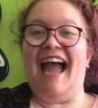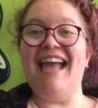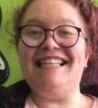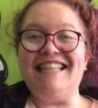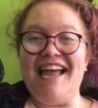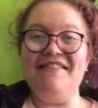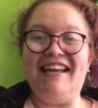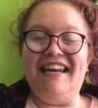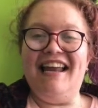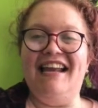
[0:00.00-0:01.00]
Okay, today we're
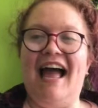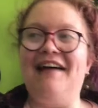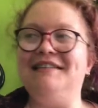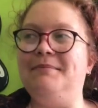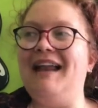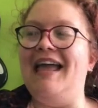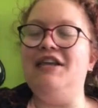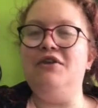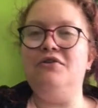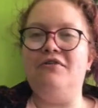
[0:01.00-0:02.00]
going to learn how to play
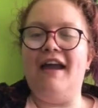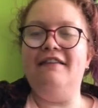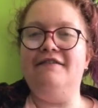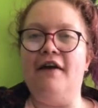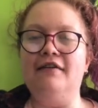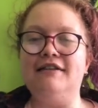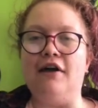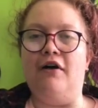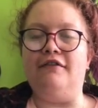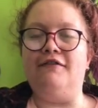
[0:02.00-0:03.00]
Ukraine folk
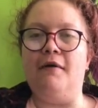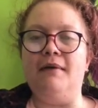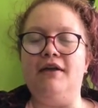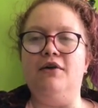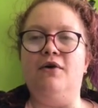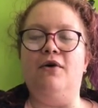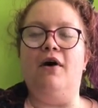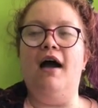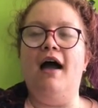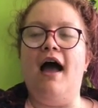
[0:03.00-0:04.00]
song from your
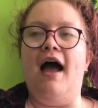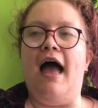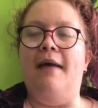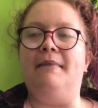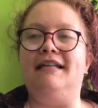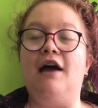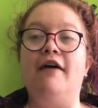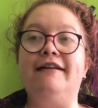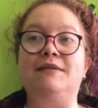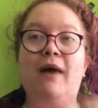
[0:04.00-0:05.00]

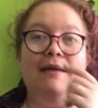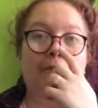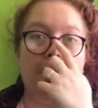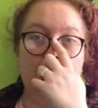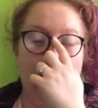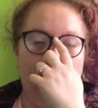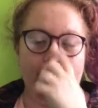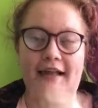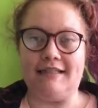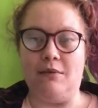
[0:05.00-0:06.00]
Guitarist Way Book 1.
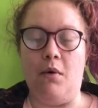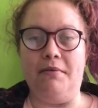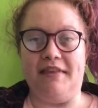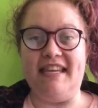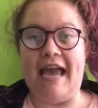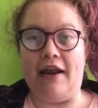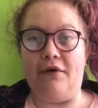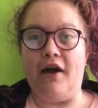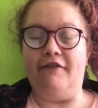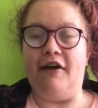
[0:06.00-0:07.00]
That's the one with the yellow
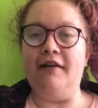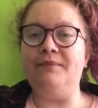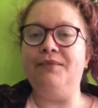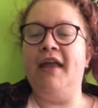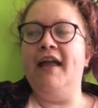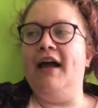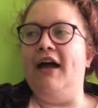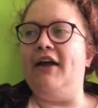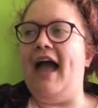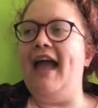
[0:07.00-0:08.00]
cover.
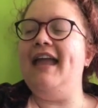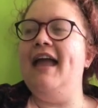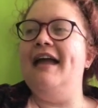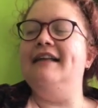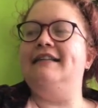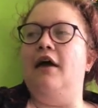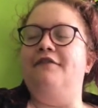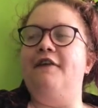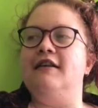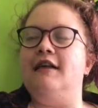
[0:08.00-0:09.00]
Okay, so
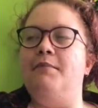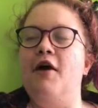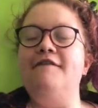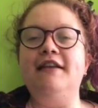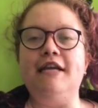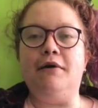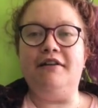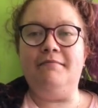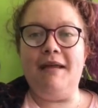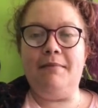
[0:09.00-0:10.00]
first I'll put a video on
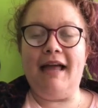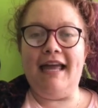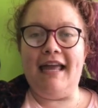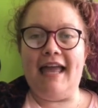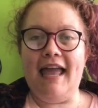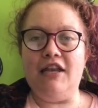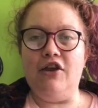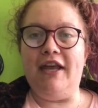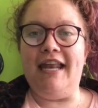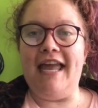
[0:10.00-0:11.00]
of me playing it and you
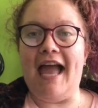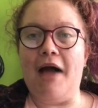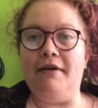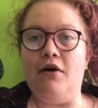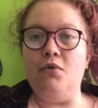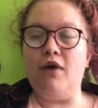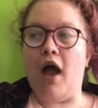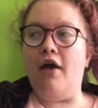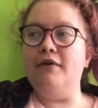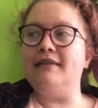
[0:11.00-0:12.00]
can hear how it all
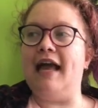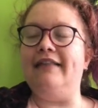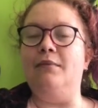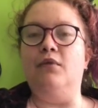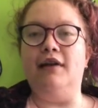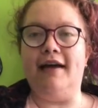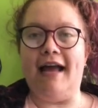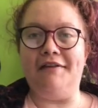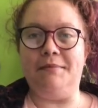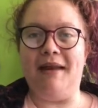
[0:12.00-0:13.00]
goes, and then we'll learn
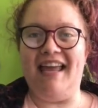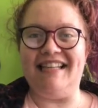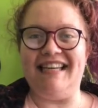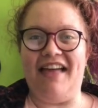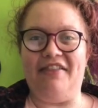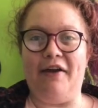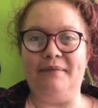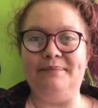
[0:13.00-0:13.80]
how to play it together.